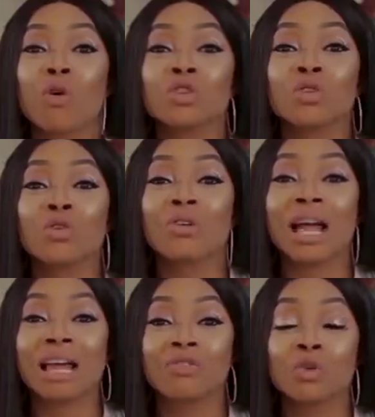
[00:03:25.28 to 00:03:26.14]
focus on your
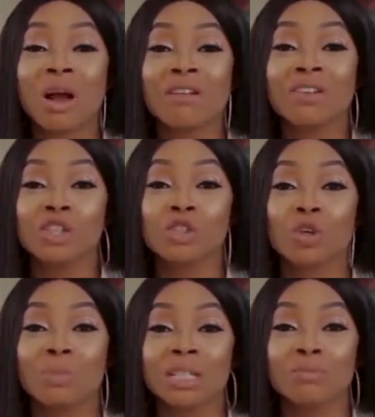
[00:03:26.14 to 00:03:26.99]
life. You don't have any
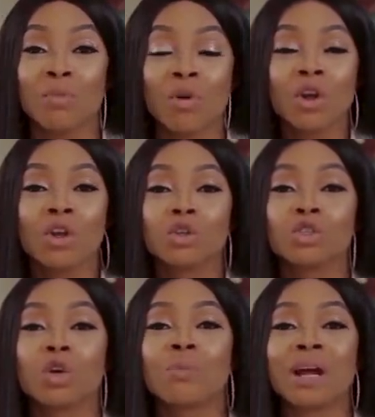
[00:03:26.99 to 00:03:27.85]
job anymore.
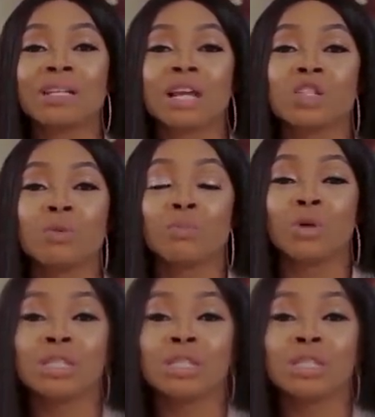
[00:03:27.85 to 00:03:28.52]
Your job right now is to be